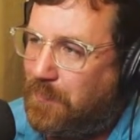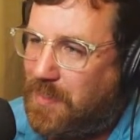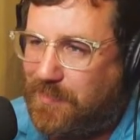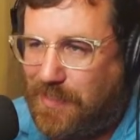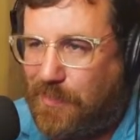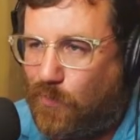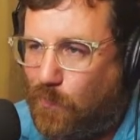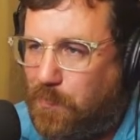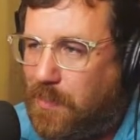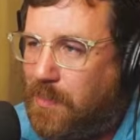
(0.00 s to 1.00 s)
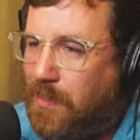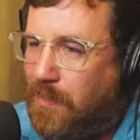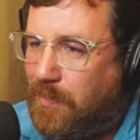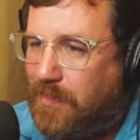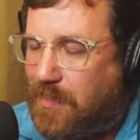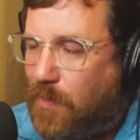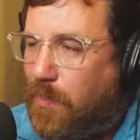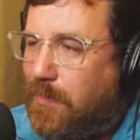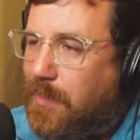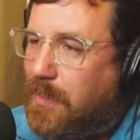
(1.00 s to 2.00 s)
It's enthalpy. That's how
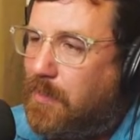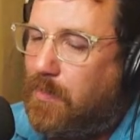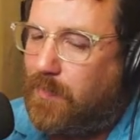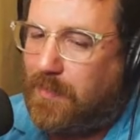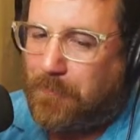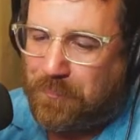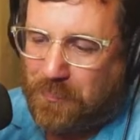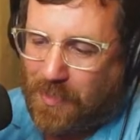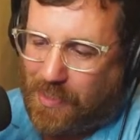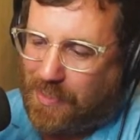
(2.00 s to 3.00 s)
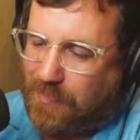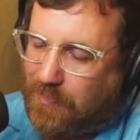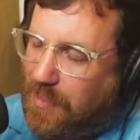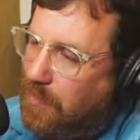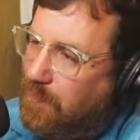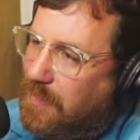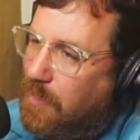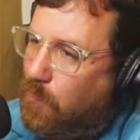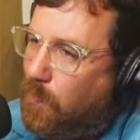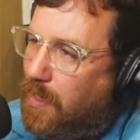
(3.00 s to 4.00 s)
I think of it. And thinking of it
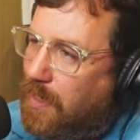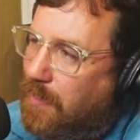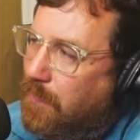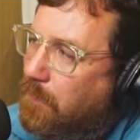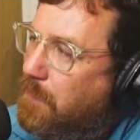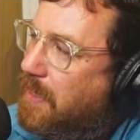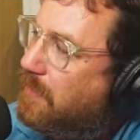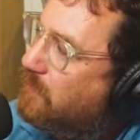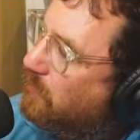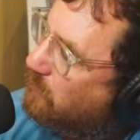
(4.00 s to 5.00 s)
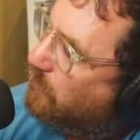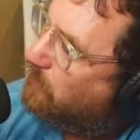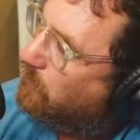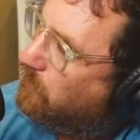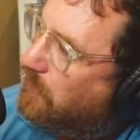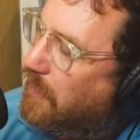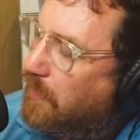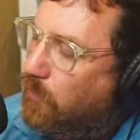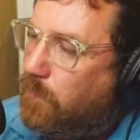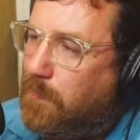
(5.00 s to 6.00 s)
that way makes us
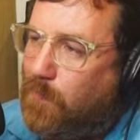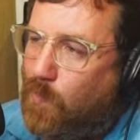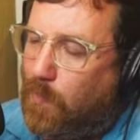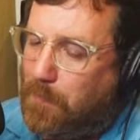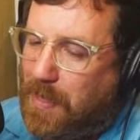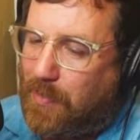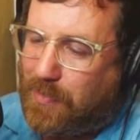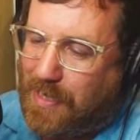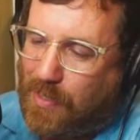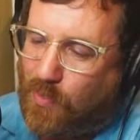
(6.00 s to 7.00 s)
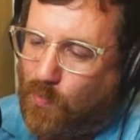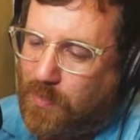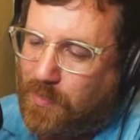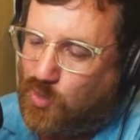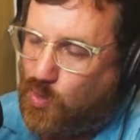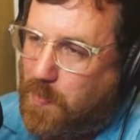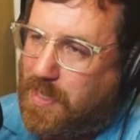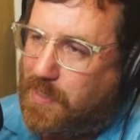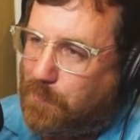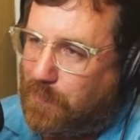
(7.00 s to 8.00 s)
understand a little bit more about how
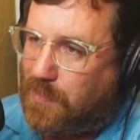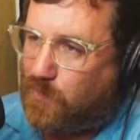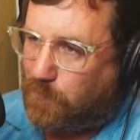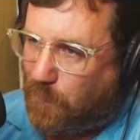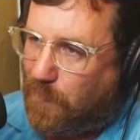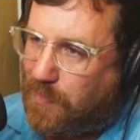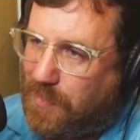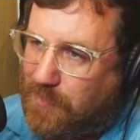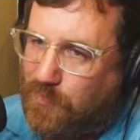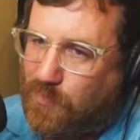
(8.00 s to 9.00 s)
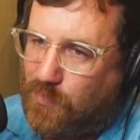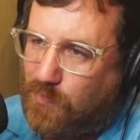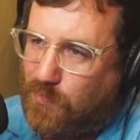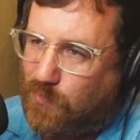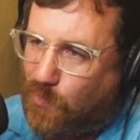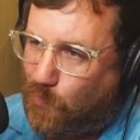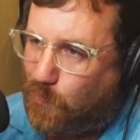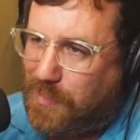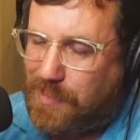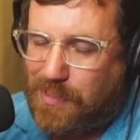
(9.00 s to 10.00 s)
humidity plays a part into
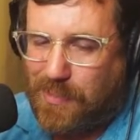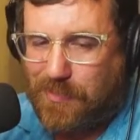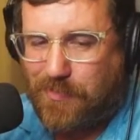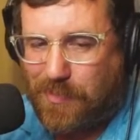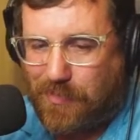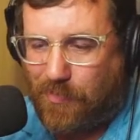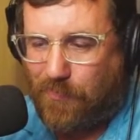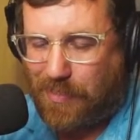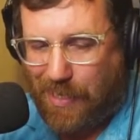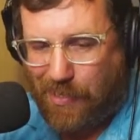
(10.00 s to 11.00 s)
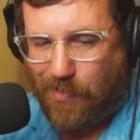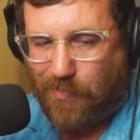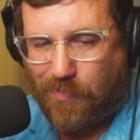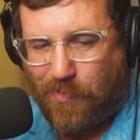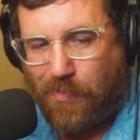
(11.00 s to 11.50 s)
total heat content of the air.